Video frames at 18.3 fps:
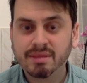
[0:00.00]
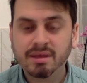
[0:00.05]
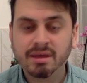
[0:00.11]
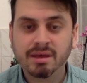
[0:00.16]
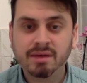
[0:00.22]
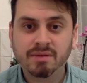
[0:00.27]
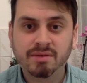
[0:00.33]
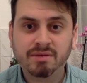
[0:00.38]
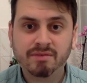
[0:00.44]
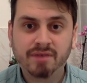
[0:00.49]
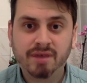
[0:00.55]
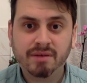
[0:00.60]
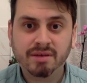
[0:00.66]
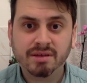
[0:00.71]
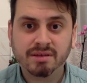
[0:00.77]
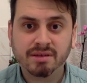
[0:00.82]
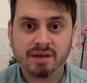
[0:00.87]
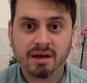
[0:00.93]
It was
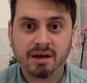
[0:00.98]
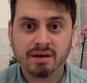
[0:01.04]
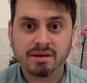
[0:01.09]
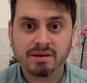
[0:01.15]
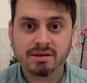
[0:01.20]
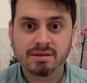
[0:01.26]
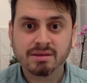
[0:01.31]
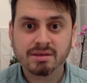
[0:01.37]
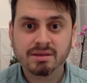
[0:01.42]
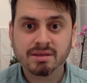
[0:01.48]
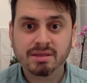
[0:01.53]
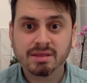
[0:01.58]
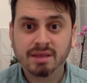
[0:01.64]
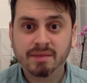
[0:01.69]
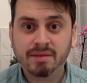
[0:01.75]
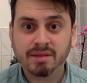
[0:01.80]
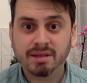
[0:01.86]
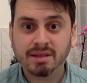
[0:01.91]
very dark,
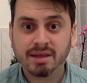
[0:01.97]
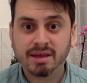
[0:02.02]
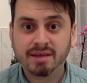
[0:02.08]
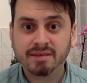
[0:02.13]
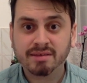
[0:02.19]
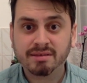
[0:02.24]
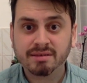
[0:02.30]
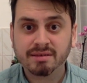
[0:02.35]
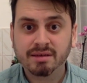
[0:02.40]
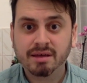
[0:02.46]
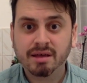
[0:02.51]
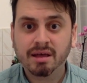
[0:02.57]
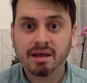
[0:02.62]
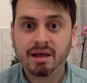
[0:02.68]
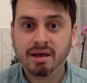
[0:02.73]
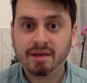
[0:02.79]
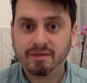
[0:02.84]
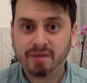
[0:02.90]
nevertheless,
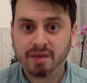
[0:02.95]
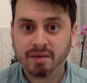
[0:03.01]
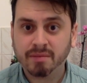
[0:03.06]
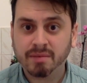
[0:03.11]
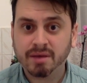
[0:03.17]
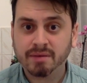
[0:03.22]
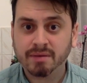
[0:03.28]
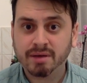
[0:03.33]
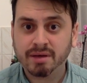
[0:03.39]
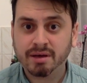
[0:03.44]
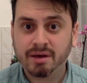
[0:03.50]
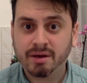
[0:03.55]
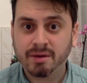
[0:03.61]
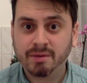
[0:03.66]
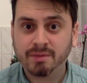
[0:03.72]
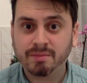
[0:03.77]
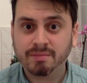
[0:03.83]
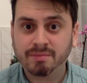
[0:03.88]
I found my way
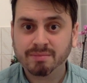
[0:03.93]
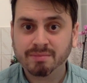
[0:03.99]
home.